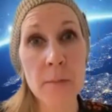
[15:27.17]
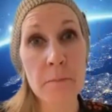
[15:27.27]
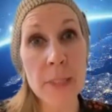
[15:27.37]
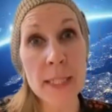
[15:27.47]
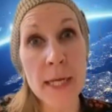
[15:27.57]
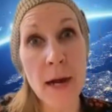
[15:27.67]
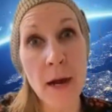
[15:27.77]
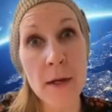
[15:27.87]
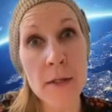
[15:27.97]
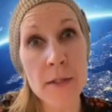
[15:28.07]

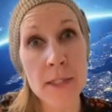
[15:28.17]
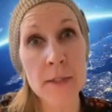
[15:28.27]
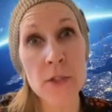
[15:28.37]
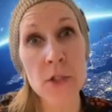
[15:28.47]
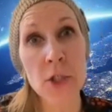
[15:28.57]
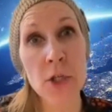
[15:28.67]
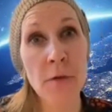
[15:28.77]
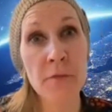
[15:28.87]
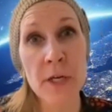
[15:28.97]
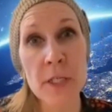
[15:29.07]
media is censored
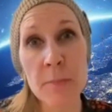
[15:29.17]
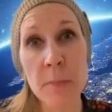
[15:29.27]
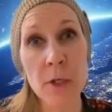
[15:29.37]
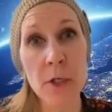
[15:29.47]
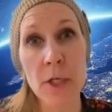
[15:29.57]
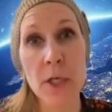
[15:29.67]
on Facebook